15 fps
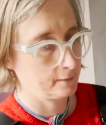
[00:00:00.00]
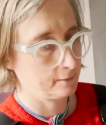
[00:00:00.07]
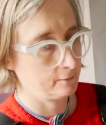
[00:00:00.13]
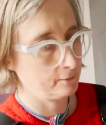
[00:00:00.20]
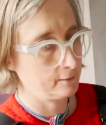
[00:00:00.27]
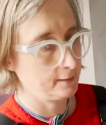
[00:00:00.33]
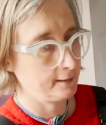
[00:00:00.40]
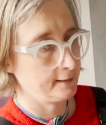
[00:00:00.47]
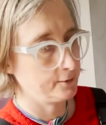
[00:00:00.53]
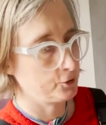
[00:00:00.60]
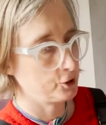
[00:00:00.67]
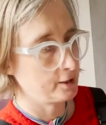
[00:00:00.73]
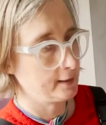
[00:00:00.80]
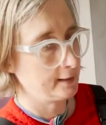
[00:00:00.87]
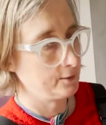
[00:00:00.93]
really
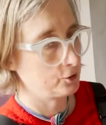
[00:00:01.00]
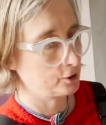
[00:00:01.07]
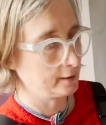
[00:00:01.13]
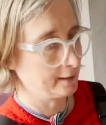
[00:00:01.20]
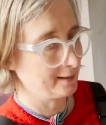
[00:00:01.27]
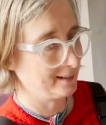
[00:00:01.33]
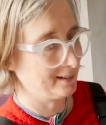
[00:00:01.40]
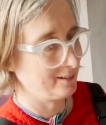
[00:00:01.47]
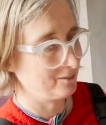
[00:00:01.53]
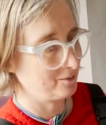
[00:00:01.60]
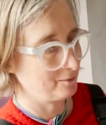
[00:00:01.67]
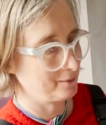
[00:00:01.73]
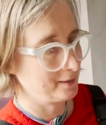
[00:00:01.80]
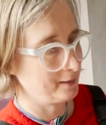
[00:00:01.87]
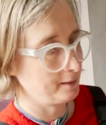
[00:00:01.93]
change that
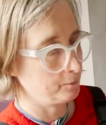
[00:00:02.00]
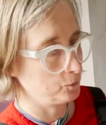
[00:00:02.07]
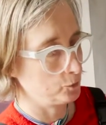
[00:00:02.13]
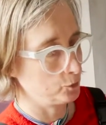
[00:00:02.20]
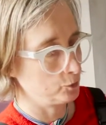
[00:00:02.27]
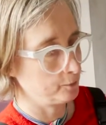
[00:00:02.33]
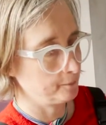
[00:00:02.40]
anymore.